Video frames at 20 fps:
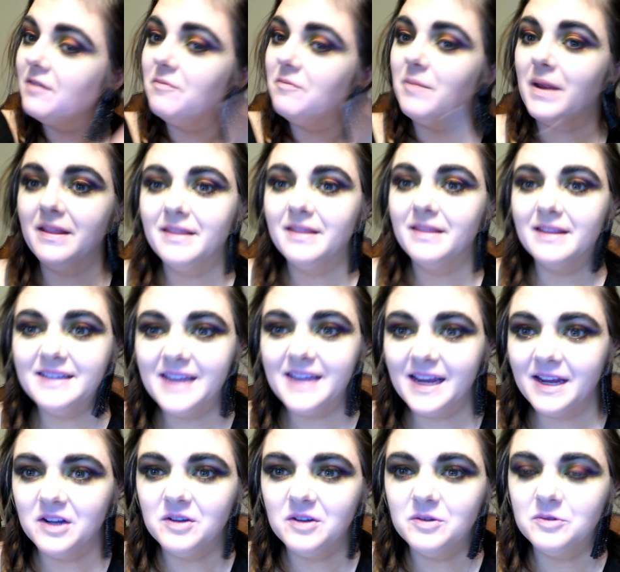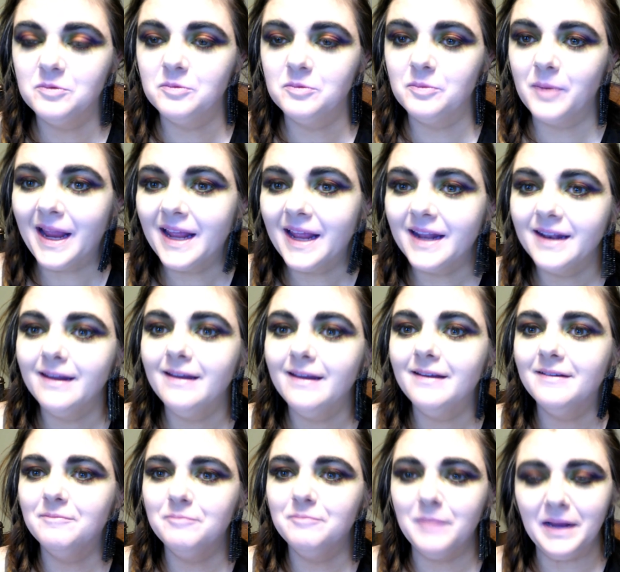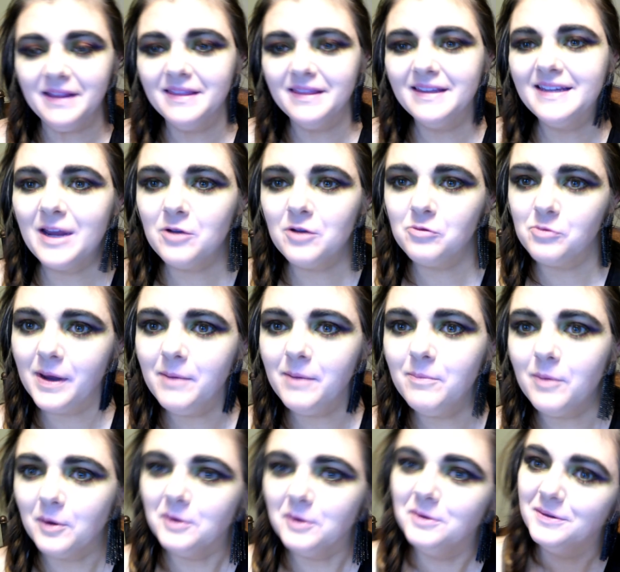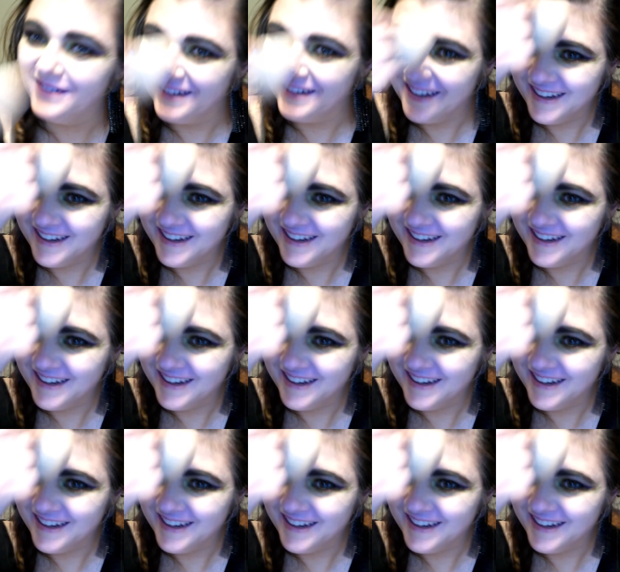paint the town red, paint the town rainbow.